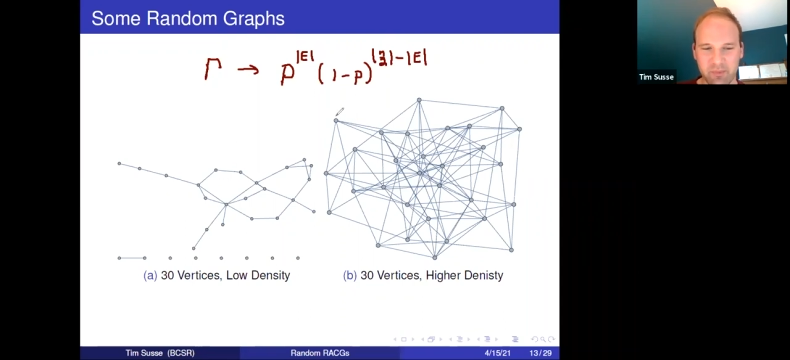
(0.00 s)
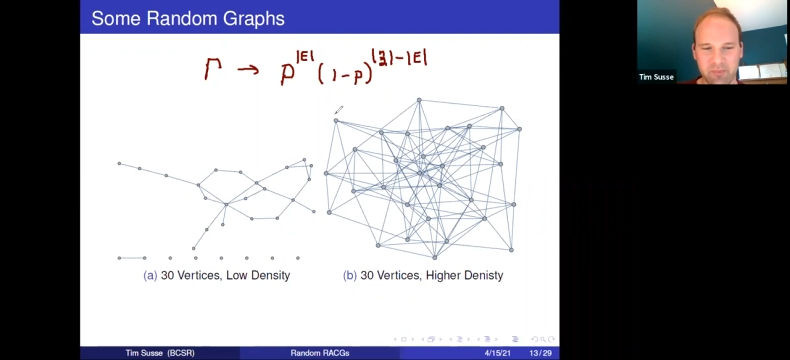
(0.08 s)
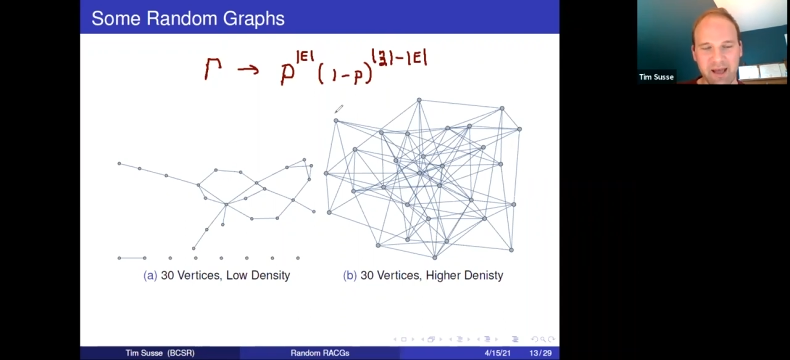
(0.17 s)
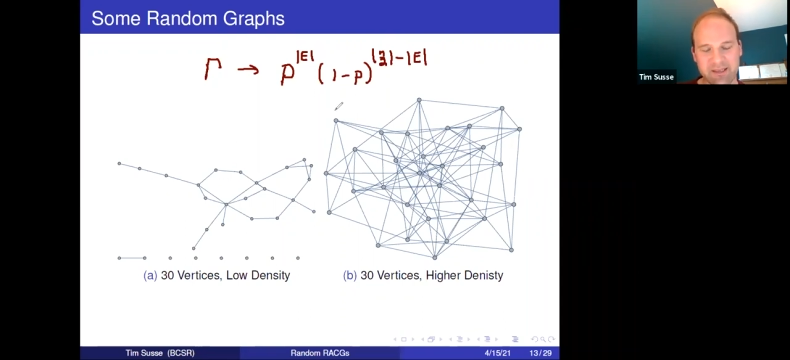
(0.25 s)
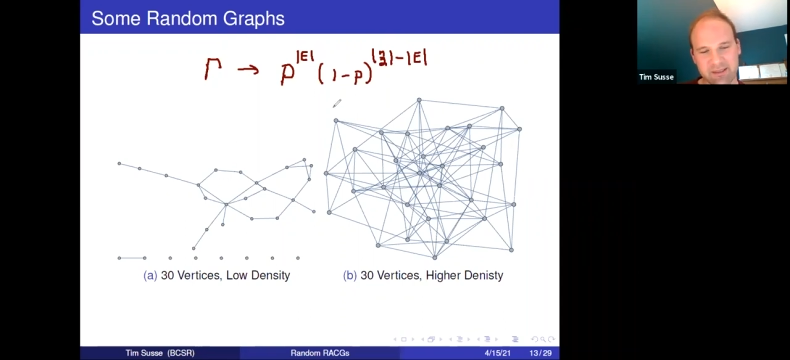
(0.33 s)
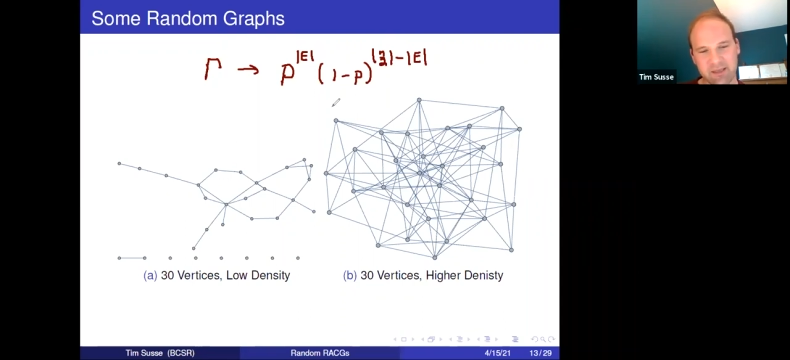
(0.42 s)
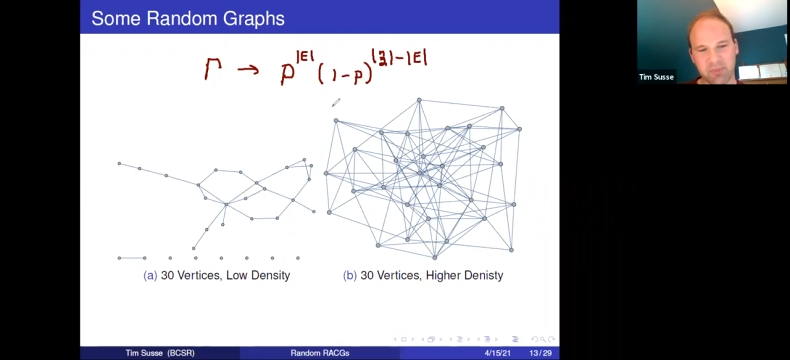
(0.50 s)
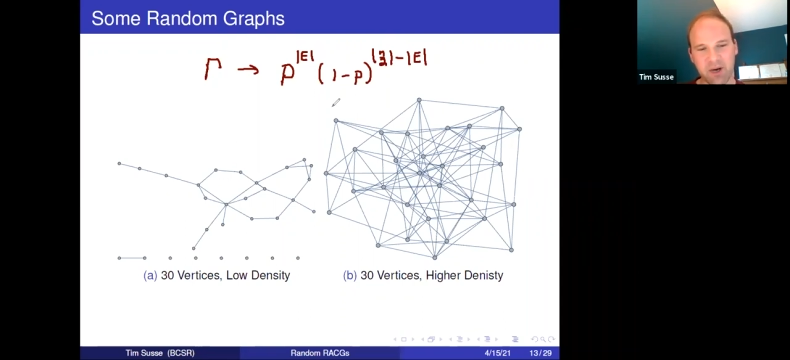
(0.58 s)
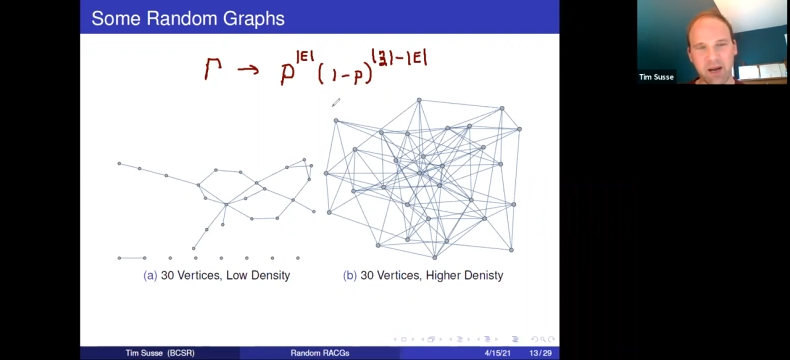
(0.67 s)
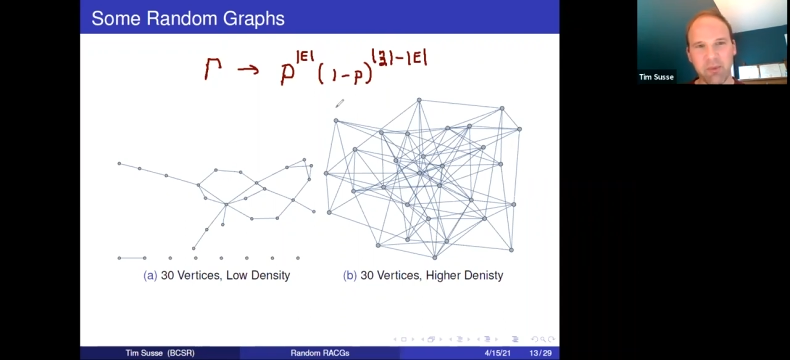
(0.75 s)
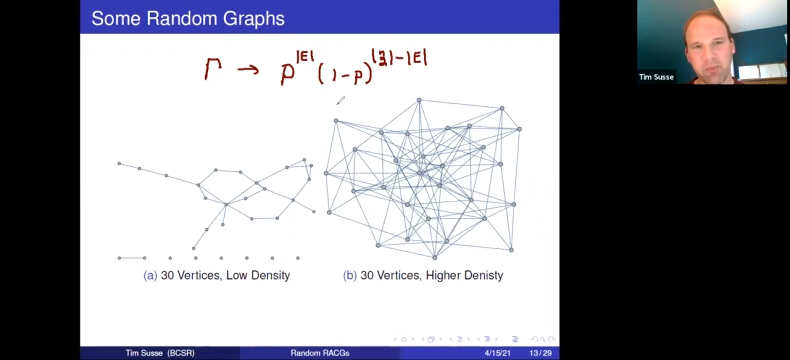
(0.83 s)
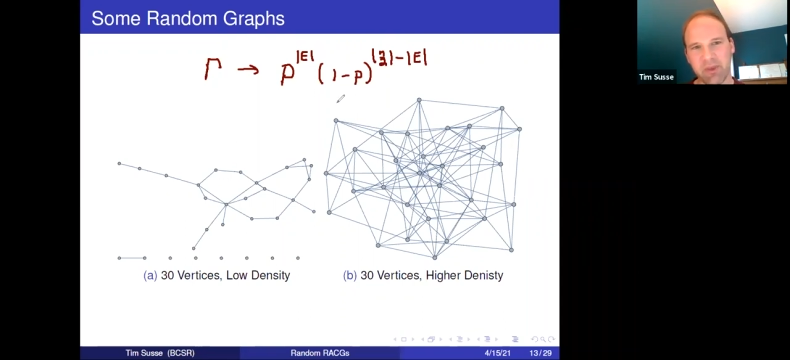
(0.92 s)
that's the
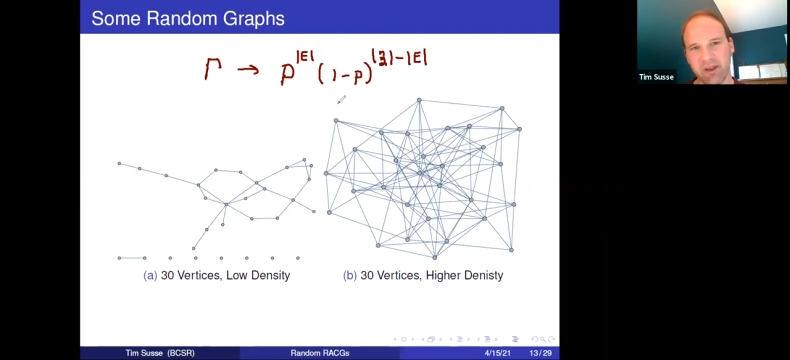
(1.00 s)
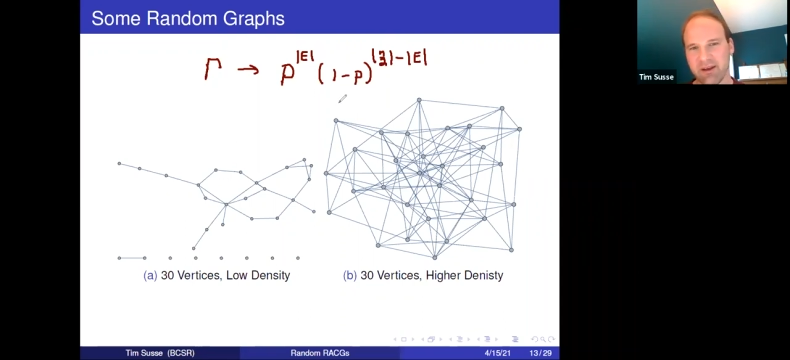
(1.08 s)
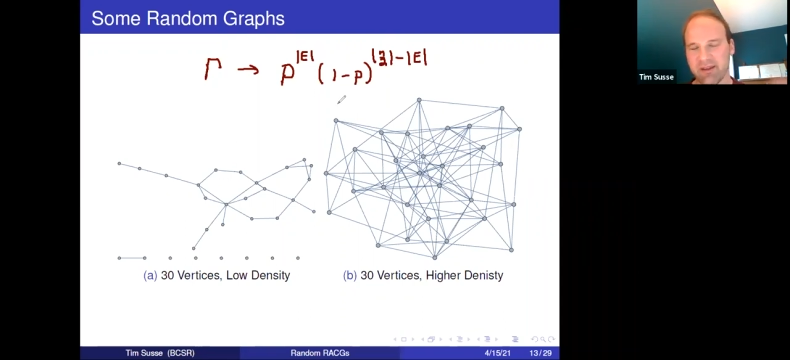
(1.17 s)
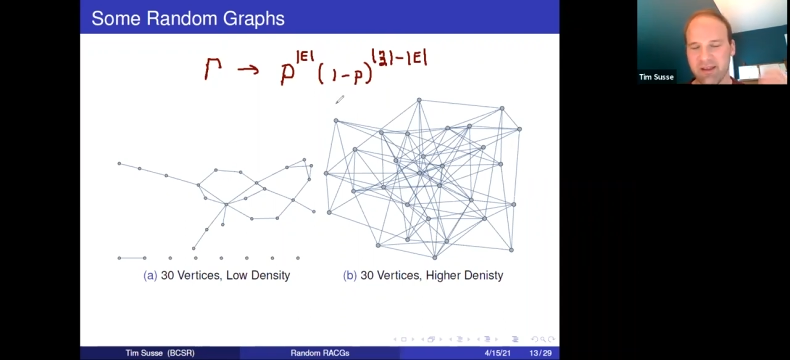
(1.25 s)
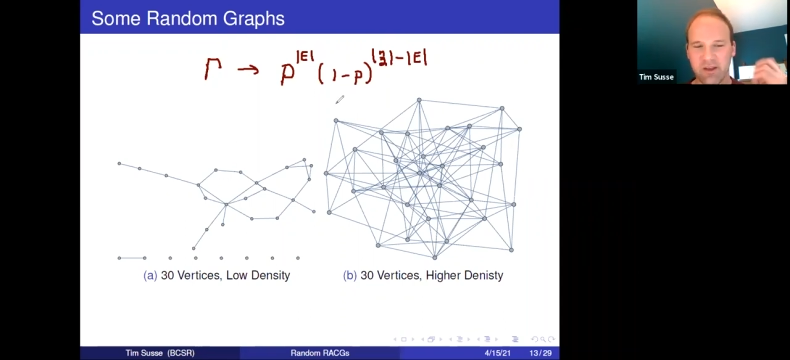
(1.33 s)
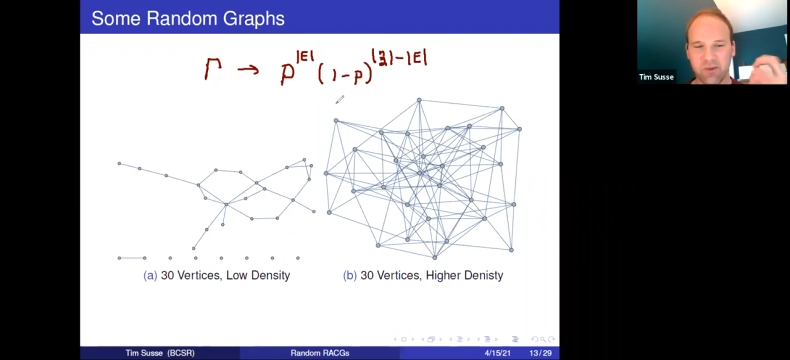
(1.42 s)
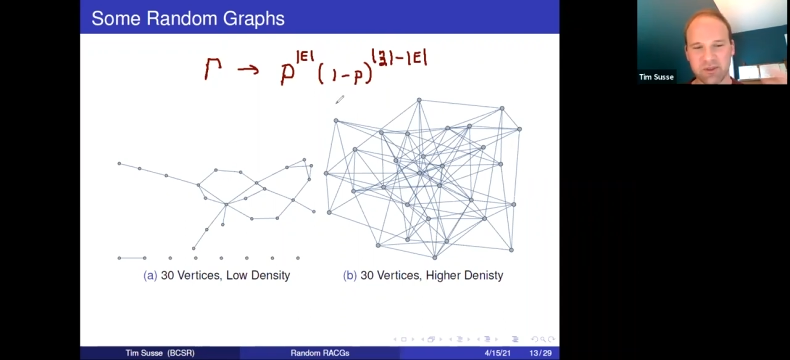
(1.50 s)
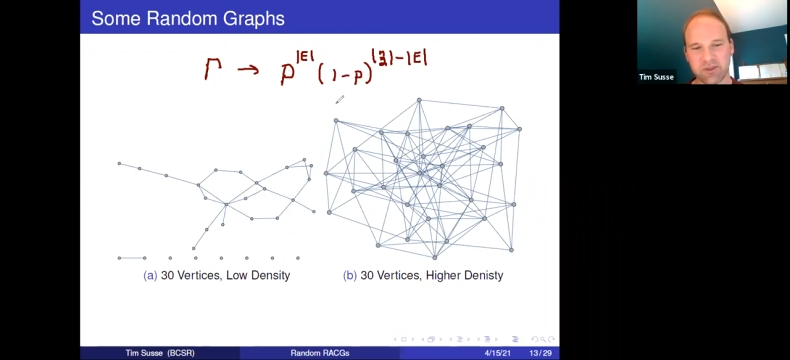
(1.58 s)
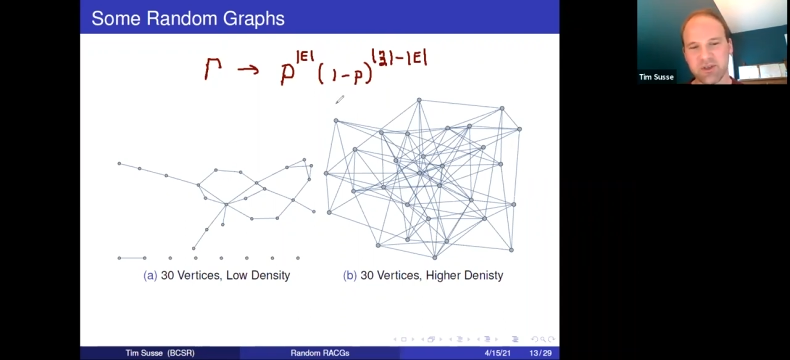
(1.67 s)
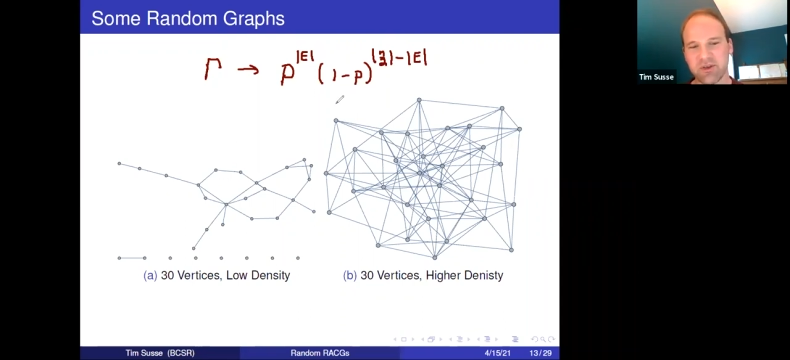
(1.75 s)
probability that you would